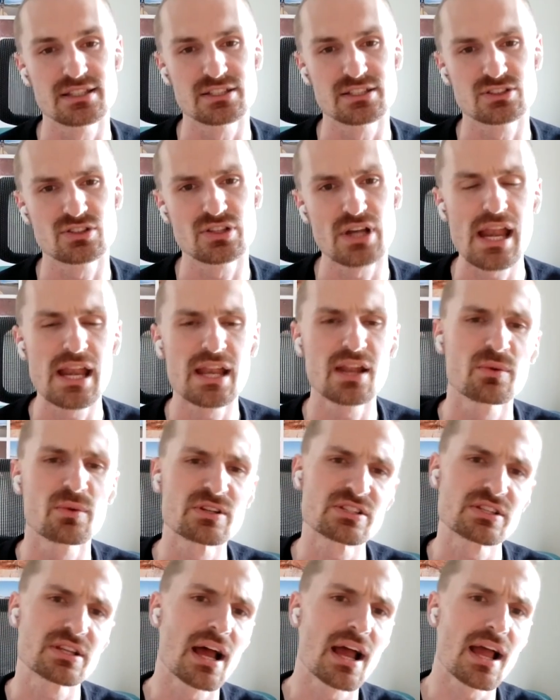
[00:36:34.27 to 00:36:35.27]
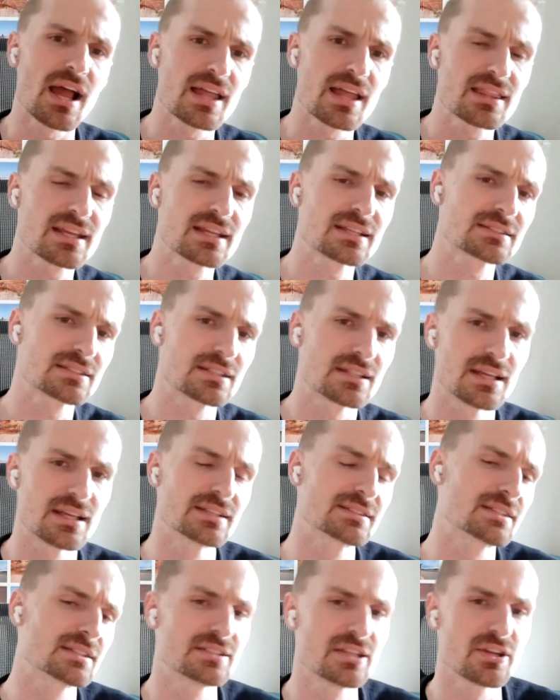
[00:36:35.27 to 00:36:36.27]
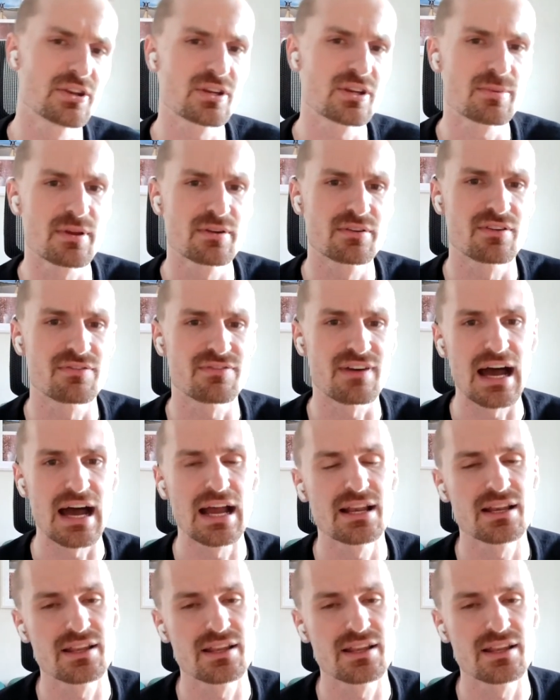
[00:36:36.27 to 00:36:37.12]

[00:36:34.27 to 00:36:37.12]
created, which I think is is continuing to be refined.